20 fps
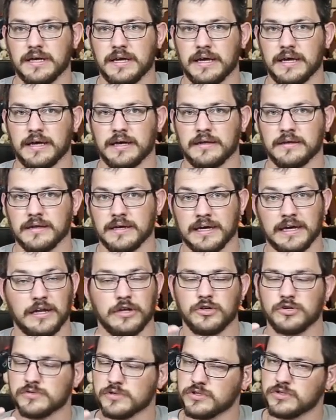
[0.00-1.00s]
And again, I
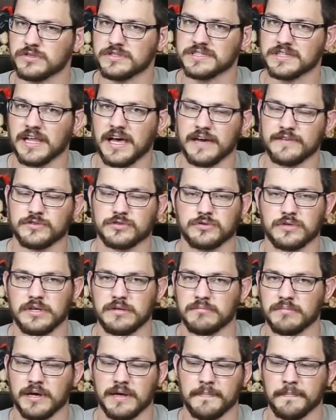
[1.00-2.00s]
usually do this live
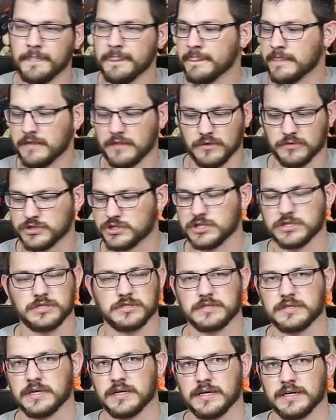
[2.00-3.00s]
stream, but there's
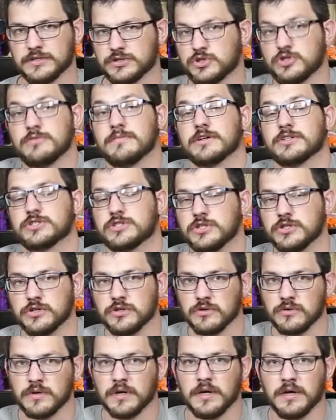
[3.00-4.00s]
just, it's too much to
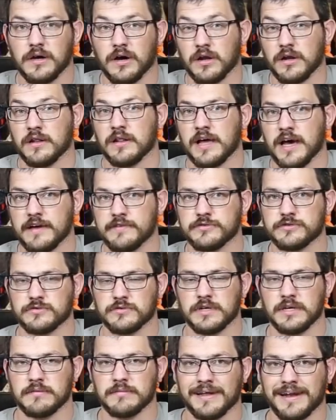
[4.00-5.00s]
do on a live
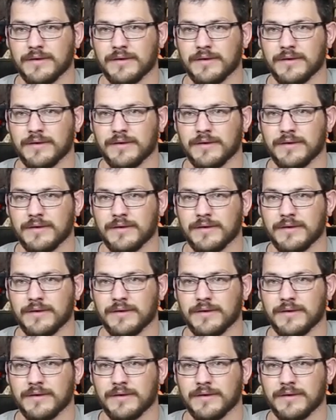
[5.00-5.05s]
stream.